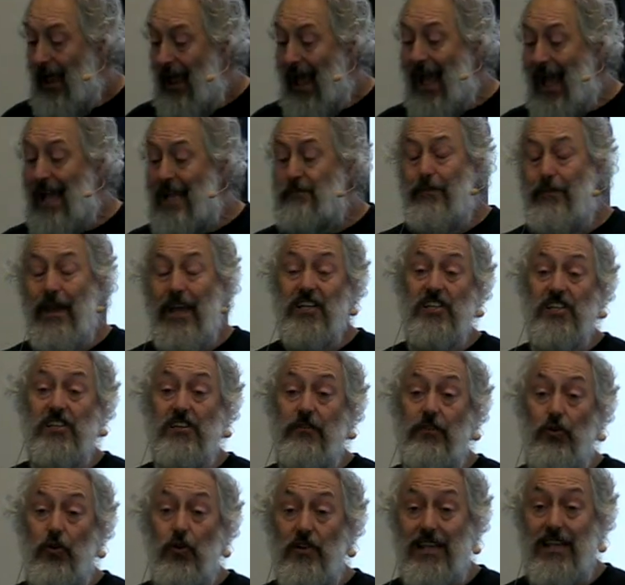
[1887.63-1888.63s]
And pictures,
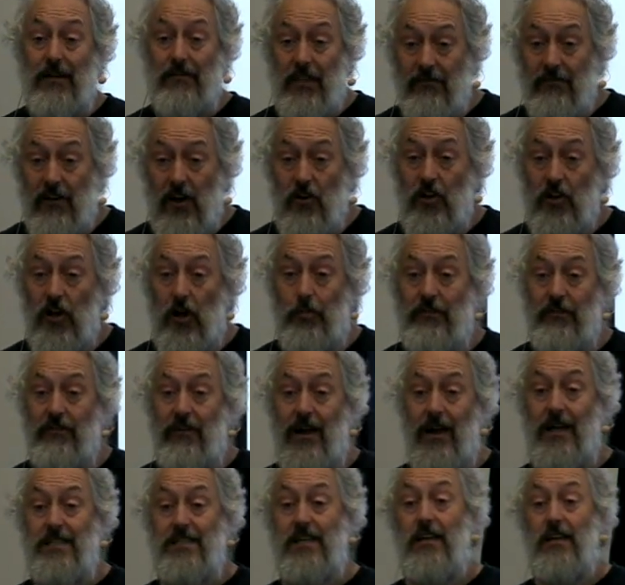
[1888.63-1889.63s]
of course, have their own
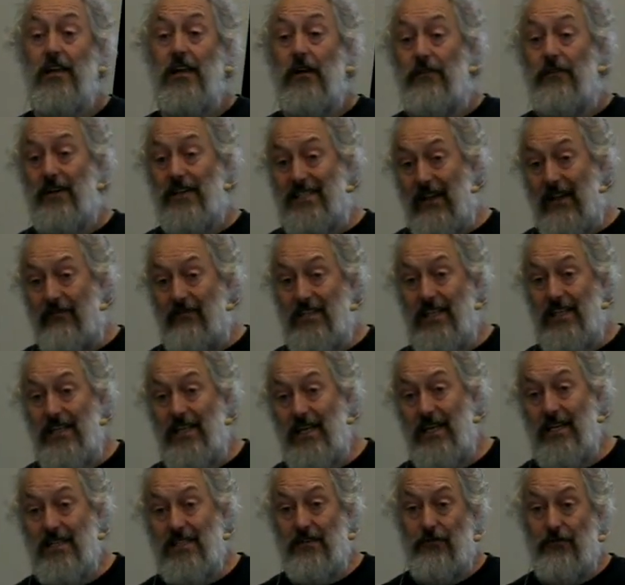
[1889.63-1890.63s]
copyright for 70
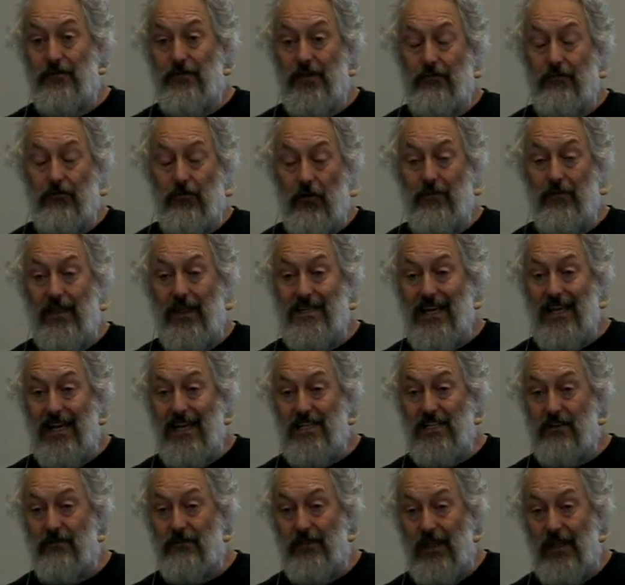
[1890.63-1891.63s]
years from the
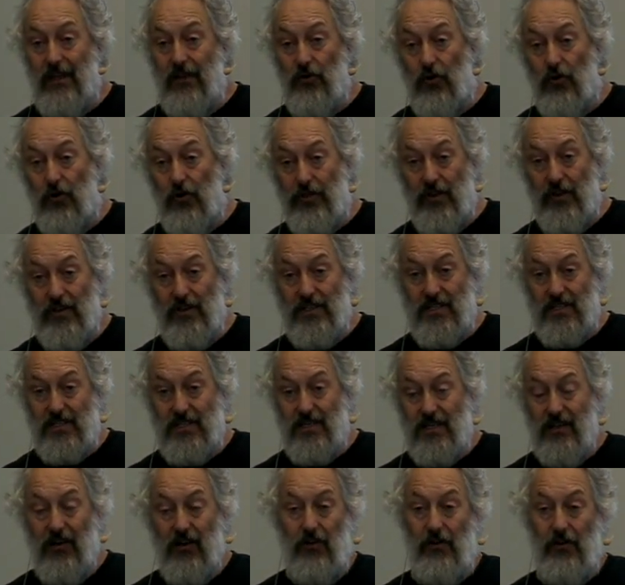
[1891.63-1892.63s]
date of the
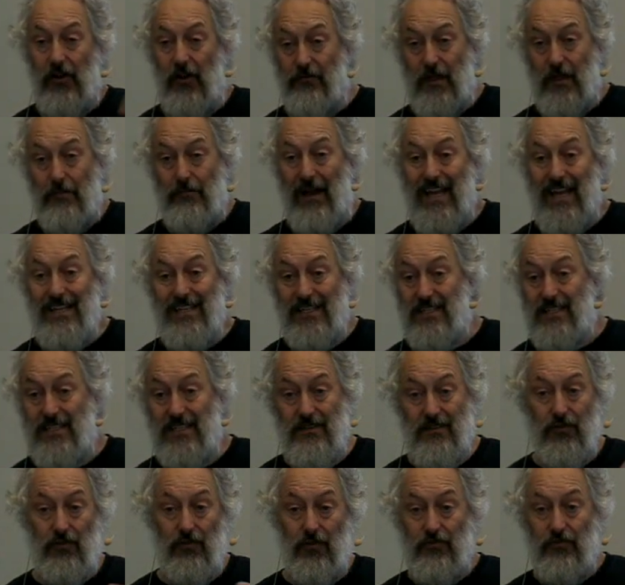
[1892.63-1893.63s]
author's, of the
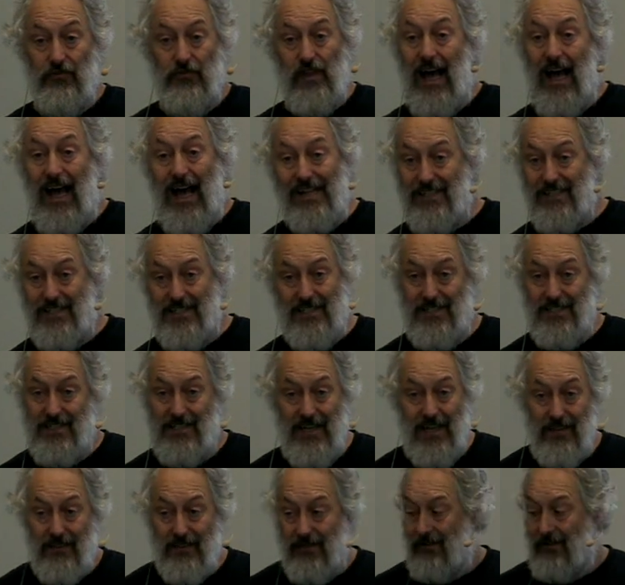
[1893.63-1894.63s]
painter's or artist's
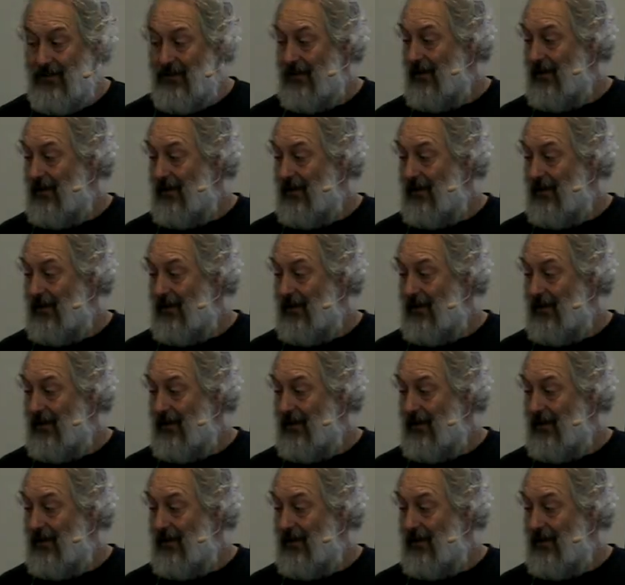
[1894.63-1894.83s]
death.